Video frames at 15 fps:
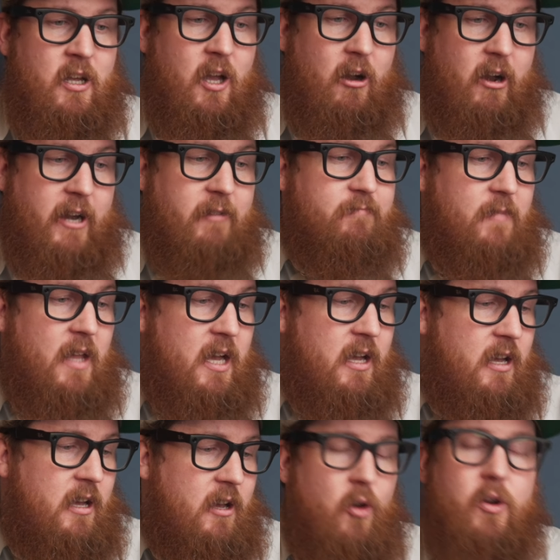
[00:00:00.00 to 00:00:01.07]
All right.
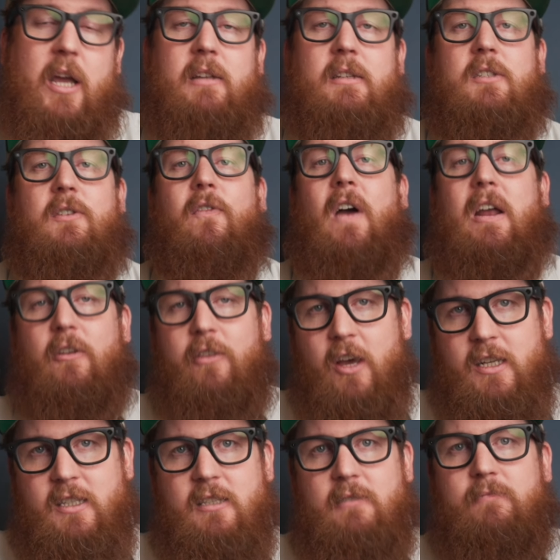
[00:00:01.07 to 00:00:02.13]
Okay. So final
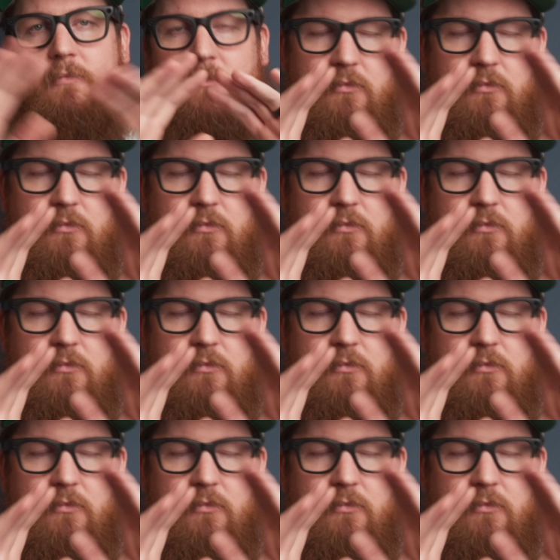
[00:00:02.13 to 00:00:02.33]
thoughts.